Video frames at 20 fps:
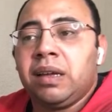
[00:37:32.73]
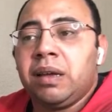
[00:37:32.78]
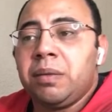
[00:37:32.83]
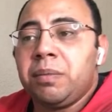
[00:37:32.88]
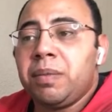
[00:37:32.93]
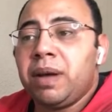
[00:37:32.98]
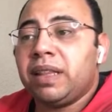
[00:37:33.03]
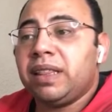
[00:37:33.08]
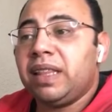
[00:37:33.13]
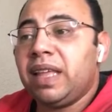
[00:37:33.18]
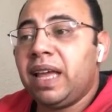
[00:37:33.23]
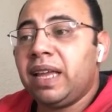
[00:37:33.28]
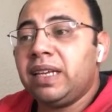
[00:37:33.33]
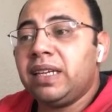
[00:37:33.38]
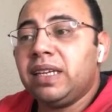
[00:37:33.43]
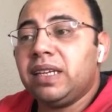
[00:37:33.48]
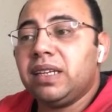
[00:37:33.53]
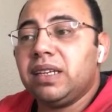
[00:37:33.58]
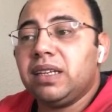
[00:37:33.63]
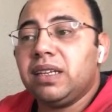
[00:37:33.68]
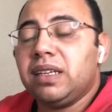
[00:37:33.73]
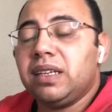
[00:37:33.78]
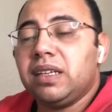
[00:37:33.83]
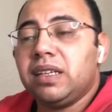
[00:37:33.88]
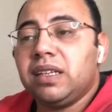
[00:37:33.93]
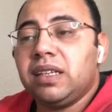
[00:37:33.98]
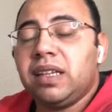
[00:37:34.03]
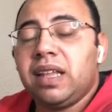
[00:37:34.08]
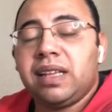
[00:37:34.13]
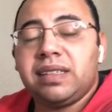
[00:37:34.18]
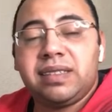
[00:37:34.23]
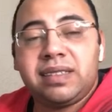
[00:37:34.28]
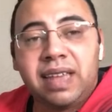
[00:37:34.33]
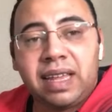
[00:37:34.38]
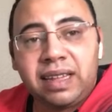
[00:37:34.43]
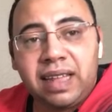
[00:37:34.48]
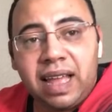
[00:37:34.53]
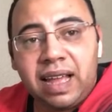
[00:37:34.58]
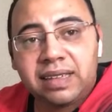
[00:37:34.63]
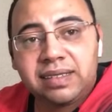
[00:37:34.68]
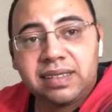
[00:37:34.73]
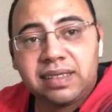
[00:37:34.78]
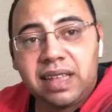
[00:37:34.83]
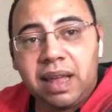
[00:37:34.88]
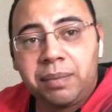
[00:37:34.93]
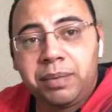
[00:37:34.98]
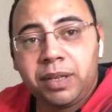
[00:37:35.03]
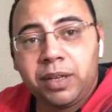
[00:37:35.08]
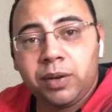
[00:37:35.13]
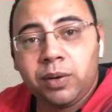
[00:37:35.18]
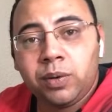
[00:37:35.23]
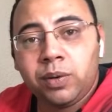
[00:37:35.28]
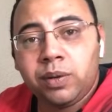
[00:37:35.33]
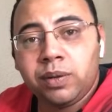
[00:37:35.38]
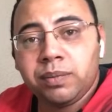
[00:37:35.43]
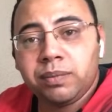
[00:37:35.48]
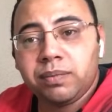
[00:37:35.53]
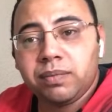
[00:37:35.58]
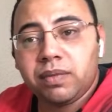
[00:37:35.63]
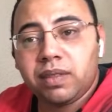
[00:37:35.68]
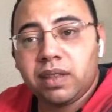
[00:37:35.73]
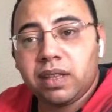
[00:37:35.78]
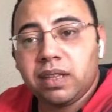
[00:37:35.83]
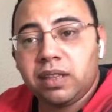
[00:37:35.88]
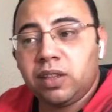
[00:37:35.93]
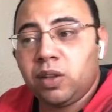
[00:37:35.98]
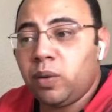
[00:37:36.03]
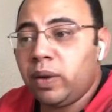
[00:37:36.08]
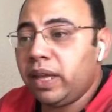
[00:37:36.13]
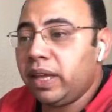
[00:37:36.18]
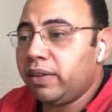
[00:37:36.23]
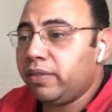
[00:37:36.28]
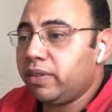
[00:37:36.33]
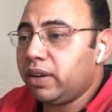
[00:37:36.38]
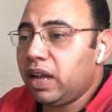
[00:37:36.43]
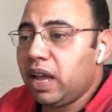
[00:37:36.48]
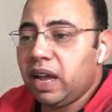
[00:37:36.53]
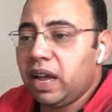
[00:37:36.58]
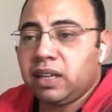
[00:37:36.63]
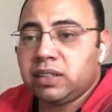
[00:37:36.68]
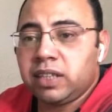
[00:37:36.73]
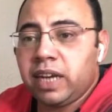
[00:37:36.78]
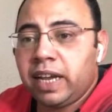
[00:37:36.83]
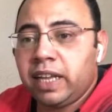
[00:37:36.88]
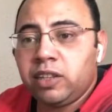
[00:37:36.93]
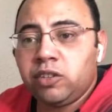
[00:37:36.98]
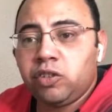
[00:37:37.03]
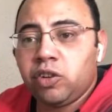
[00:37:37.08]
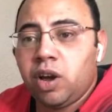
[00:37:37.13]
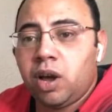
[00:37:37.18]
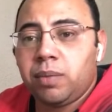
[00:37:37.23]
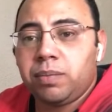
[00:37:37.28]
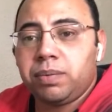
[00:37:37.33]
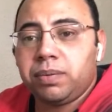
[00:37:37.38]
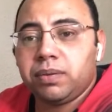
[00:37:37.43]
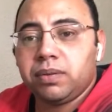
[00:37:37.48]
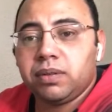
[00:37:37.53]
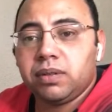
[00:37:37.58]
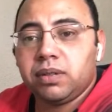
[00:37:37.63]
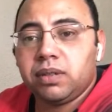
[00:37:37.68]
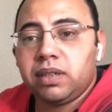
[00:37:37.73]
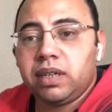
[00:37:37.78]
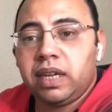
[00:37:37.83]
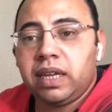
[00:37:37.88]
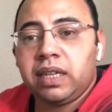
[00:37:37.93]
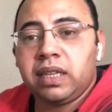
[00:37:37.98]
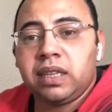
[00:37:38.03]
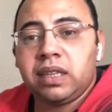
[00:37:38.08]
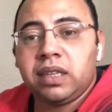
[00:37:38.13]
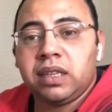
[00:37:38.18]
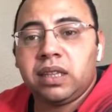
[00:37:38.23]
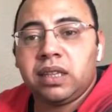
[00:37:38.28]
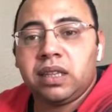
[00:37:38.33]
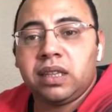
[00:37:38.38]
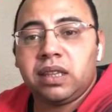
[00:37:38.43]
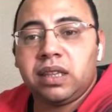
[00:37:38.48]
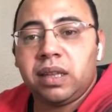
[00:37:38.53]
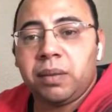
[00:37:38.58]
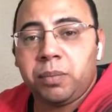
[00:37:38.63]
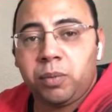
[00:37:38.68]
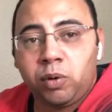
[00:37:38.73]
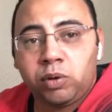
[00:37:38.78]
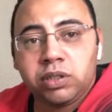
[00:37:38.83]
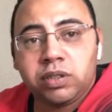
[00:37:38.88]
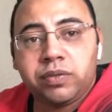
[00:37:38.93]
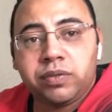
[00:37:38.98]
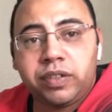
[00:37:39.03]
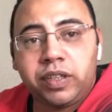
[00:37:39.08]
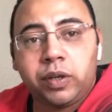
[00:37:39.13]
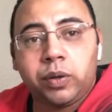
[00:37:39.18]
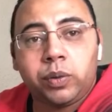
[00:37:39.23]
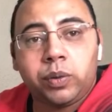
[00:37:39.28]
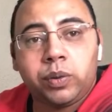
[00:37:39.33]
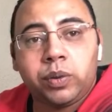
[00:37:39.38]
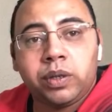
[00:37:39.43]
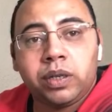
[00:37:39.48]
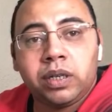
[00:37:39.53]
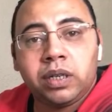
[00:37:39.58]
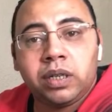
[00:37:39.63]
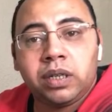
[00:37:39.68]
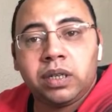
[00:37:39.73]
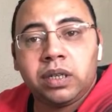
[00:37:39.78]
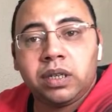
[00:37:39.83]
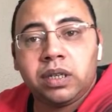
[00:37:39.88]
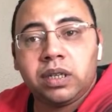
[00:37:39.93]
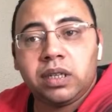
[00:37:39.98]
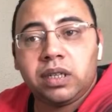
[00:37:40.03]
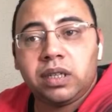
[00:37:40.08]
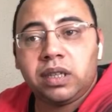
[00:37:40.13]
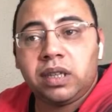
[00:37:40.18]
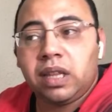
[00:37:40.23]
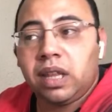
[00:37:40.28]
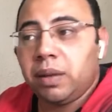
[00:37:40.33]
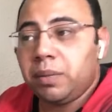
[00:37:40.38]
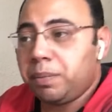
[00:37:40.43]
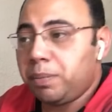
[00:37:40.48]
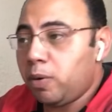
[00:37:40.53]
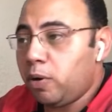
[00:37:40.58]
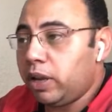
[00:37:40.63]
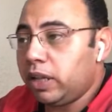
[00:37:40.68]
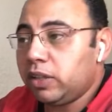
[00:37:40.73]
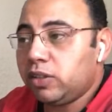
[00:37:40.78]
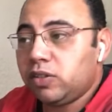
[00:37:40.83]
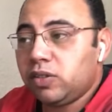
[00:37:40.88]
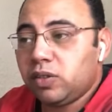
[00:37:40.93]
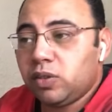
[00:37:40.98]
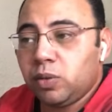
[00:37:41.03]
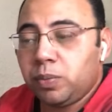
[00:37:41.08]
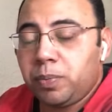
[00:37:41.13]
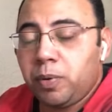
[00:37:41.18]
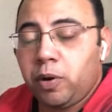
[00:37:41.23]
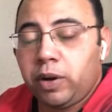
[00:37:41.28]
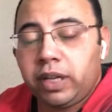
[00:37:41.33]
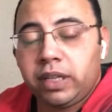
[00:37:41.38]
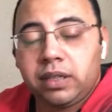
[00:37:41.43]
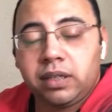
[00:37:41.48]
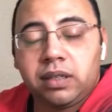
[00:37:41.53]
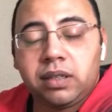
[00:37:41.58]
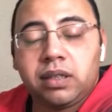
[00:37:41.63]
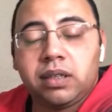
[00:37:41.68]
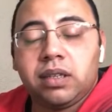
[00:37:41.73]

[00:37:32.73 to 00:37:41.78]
But then the ZXW doing a great job in the board view, point to point,